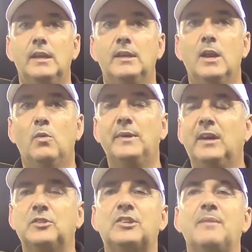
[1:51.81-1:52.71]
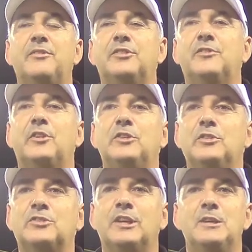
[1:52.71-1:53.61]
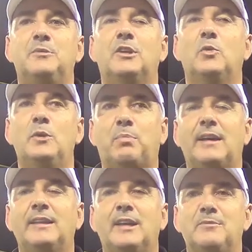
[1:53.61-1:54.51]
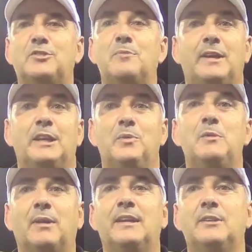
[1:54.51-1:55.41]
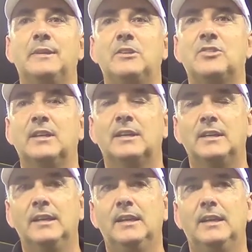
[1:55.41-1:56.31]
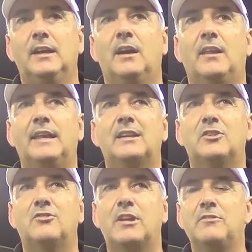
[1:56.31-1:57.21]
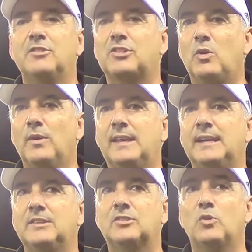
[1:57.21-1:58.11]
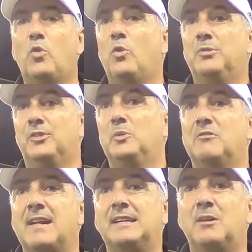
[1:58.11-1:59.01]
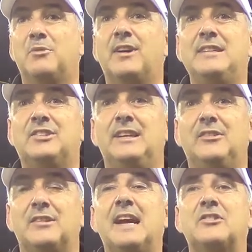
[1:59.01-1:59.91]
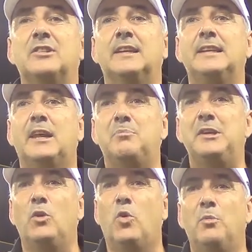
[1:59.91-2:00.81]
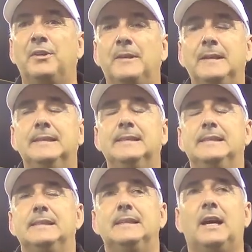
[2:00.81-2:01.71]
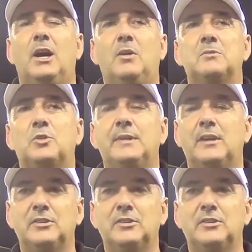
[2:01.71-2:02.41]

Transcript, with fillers: Yeah, well, we know Samford's a very good team. You know, we play them. Typically, we play them each year. Uh, they had a great result against Auburn, who were ranked number 18th nationally. They beat Auburn. Um, so we know the